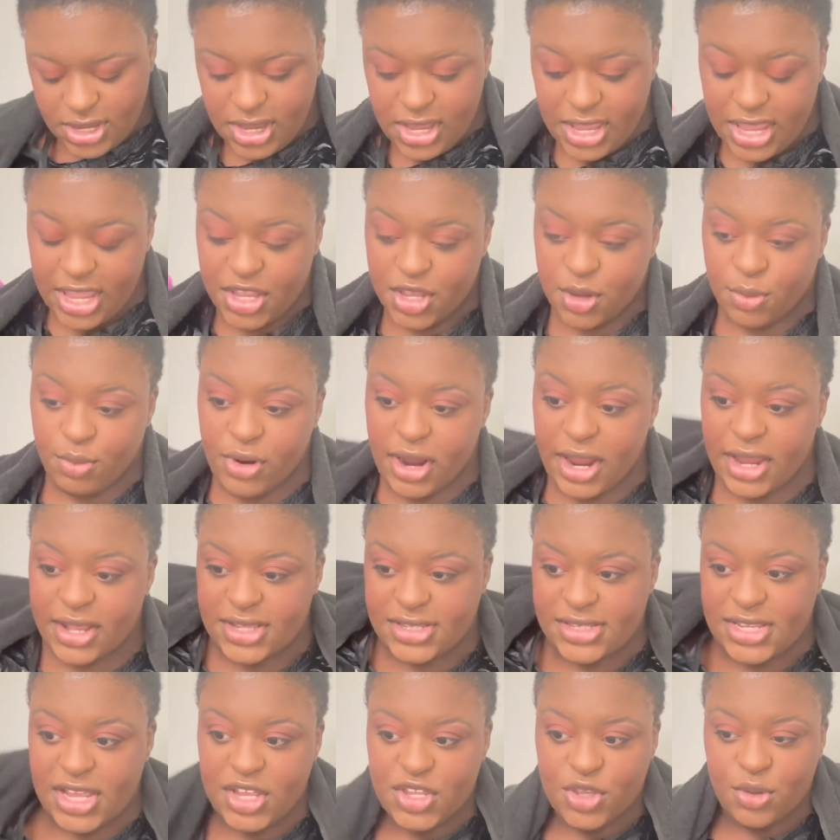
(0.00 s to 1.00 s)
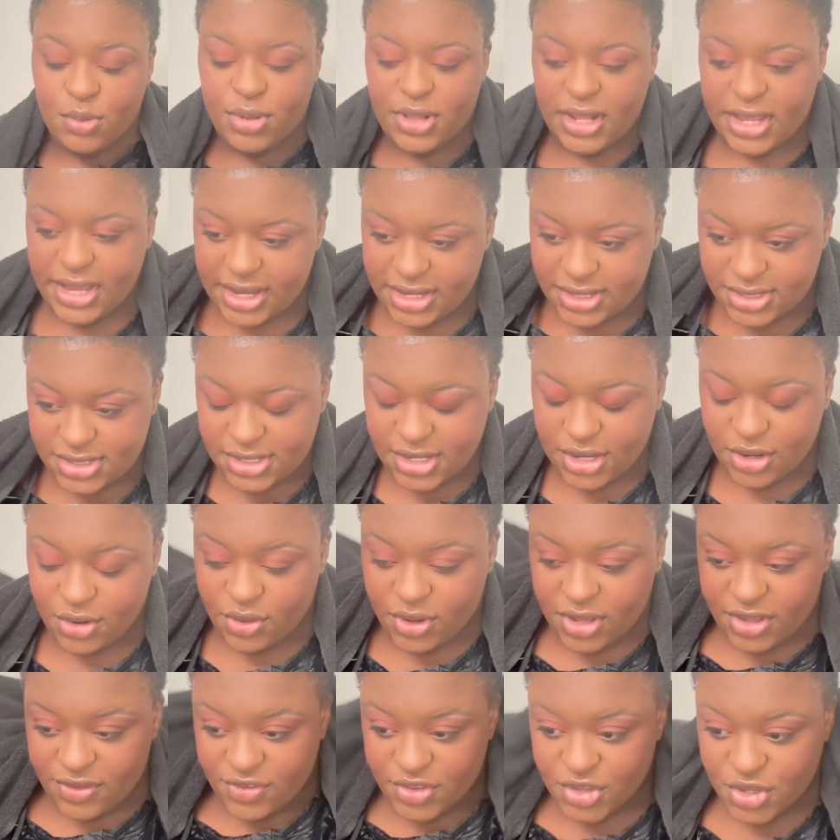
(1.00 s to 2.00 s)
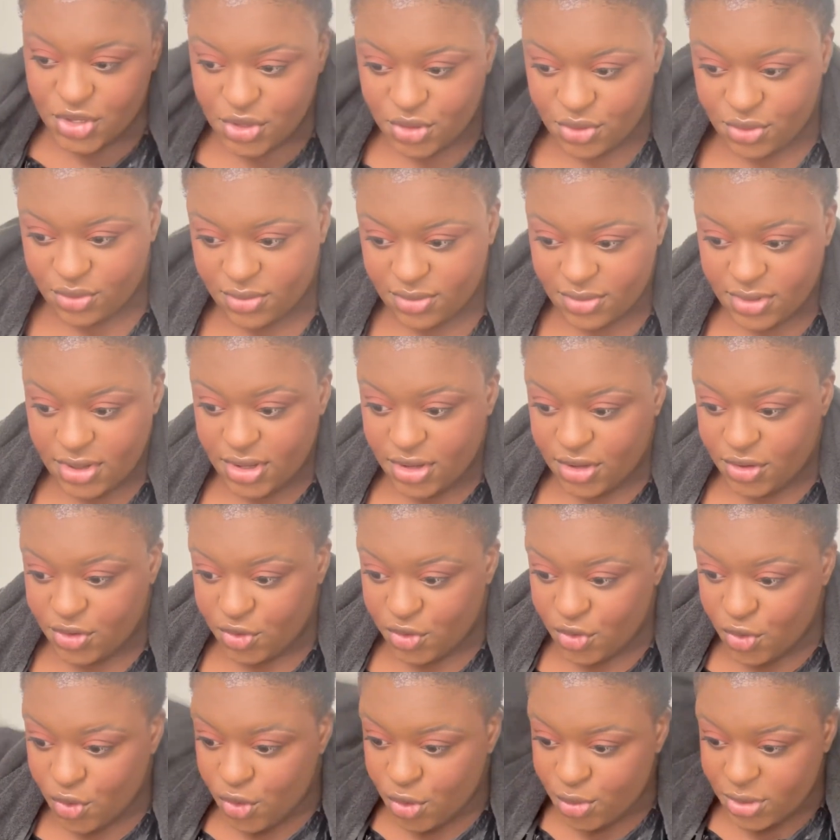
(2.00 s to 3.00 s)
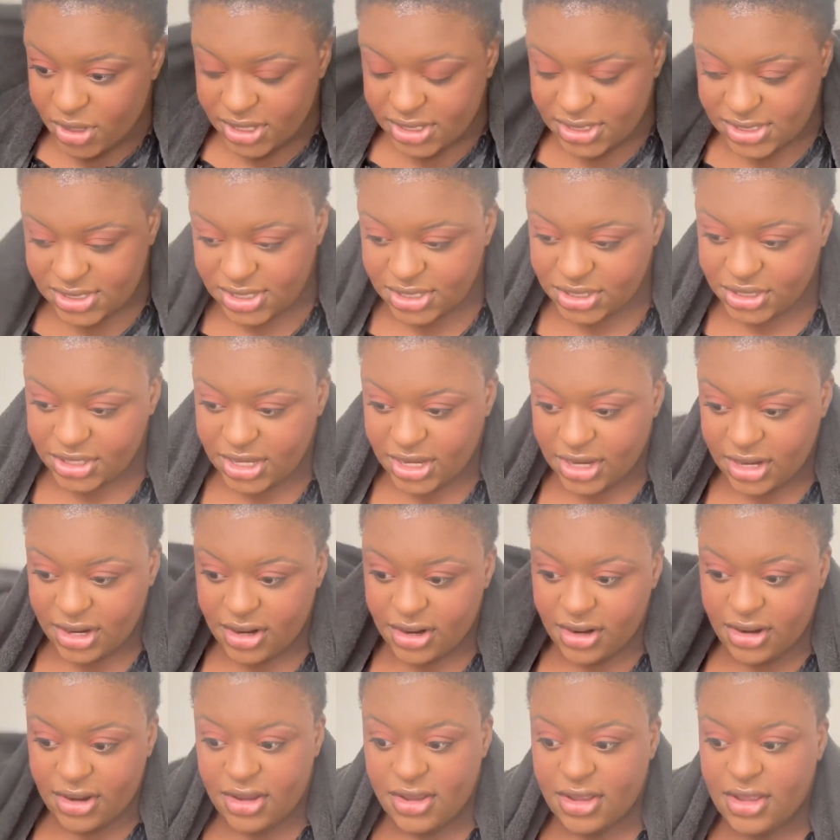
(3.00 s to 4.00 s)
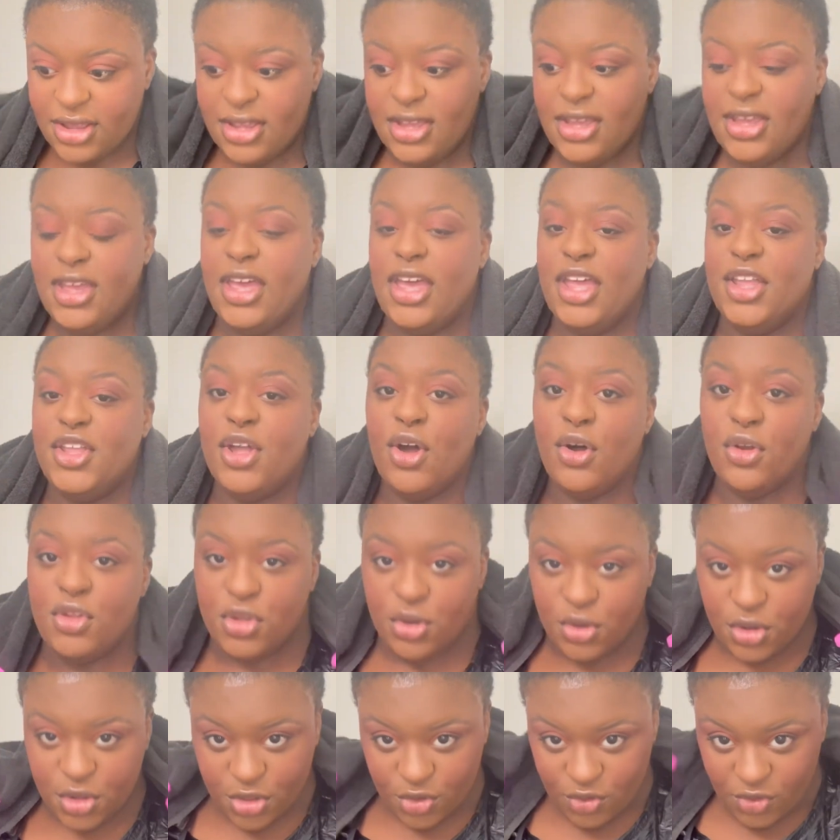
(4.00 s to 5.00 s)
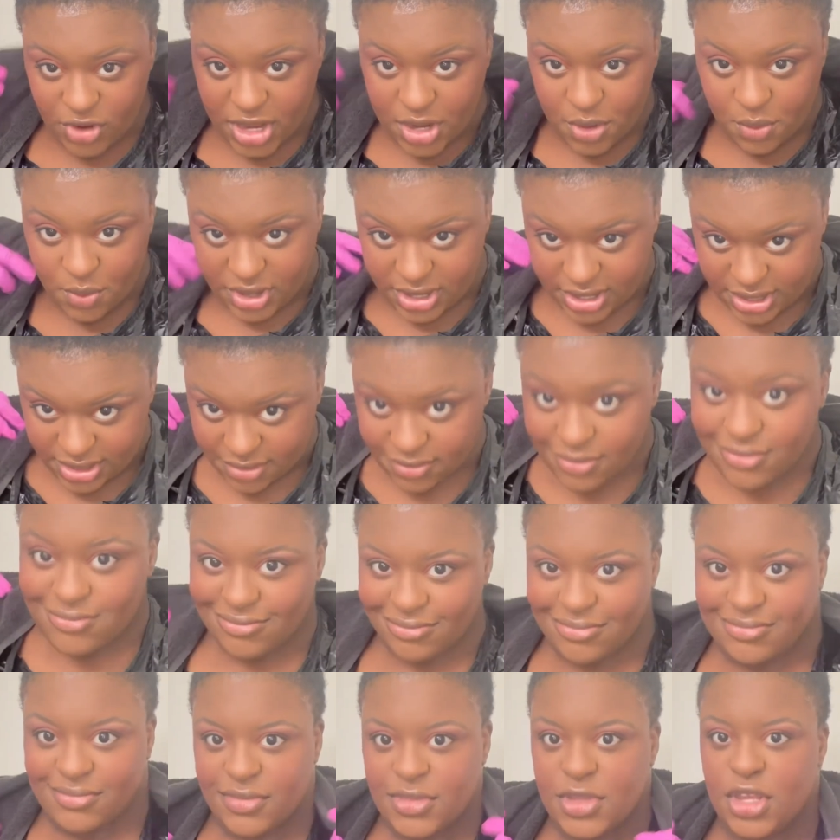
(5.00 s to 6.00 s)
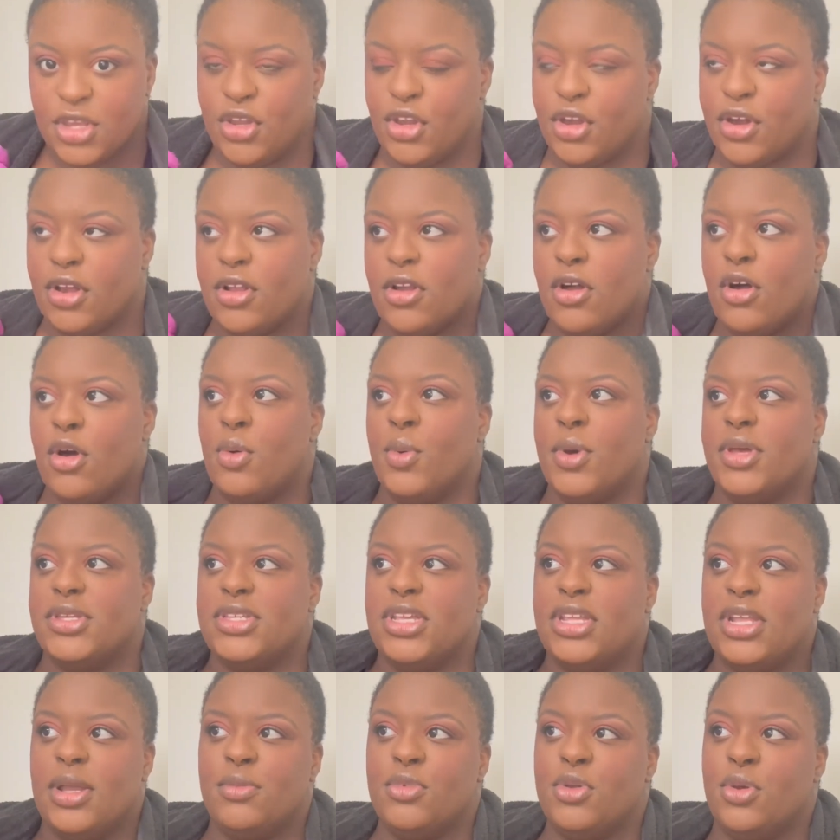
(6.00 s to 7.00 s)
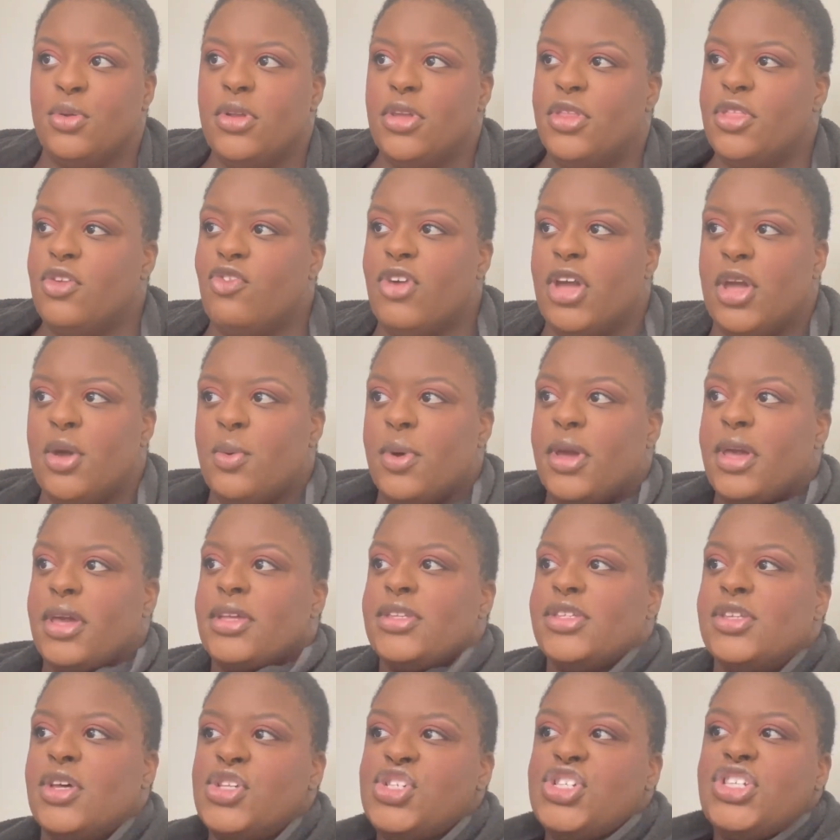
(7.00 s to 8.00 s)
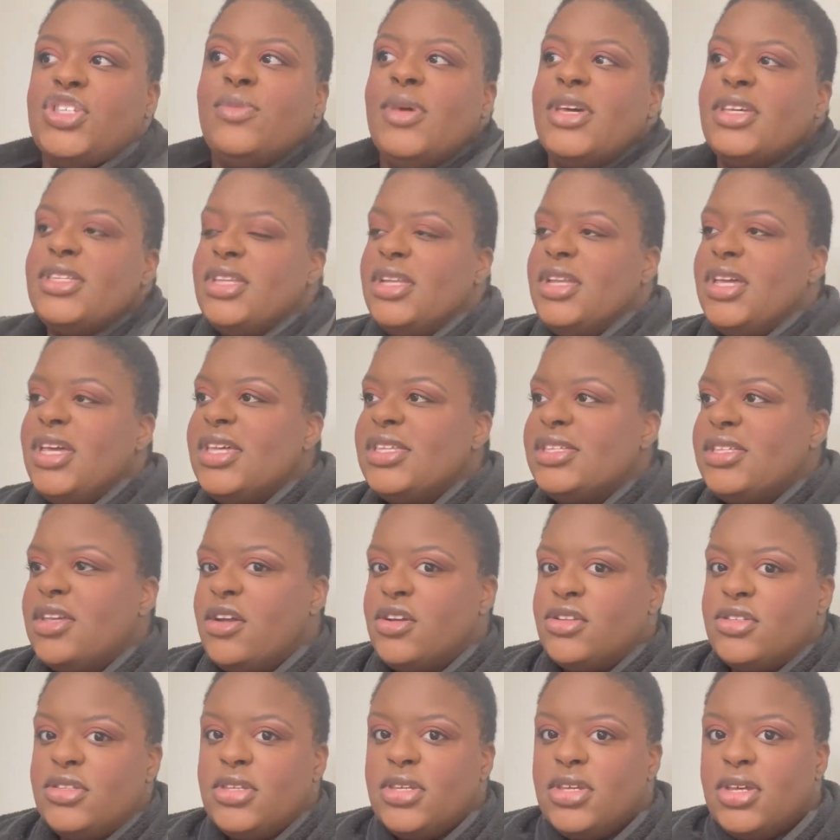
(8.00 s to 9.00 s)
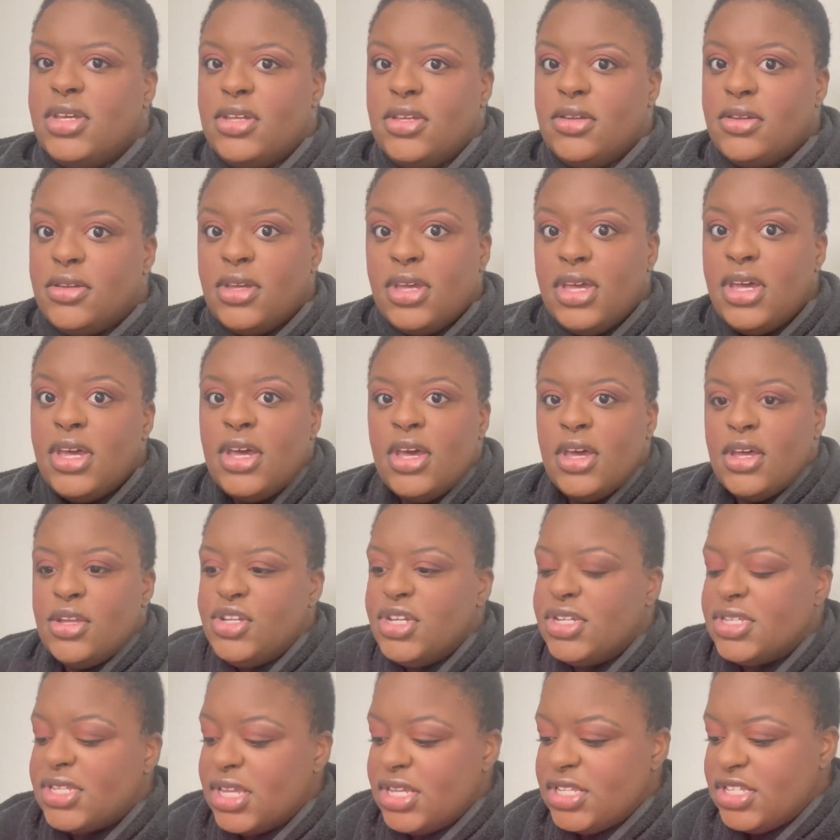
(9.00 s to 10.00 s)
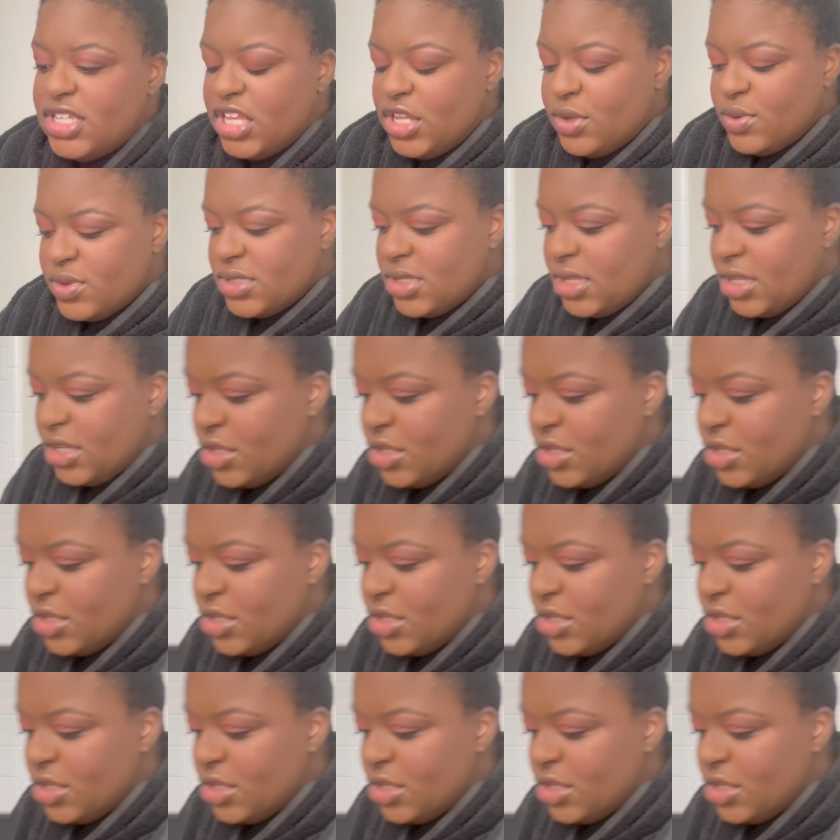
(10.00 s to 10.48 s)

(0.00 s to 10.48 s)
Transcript: And you practice how you play. So if you normally sit there and don't do it the right way, you're going to always end up doing it the right way. So it just makes it easier to just continuously